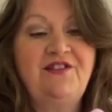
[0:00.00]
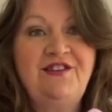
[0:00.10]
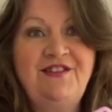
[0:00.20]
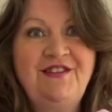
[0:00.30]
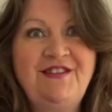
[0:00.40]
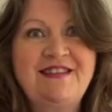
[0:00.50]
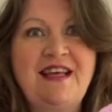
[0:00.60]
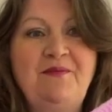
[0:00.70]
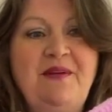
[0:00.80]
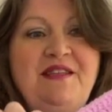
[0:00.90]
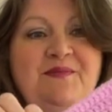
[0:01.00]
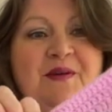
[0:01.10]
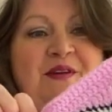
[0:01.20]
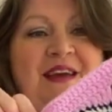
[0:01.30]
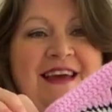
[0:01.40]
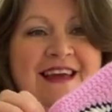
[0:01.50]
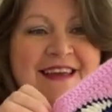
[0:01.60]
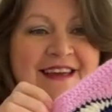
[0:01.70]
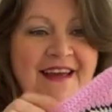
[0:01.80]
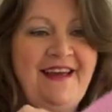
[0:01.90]
Ooh, is that a bit
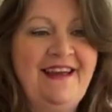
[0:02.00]
spooky?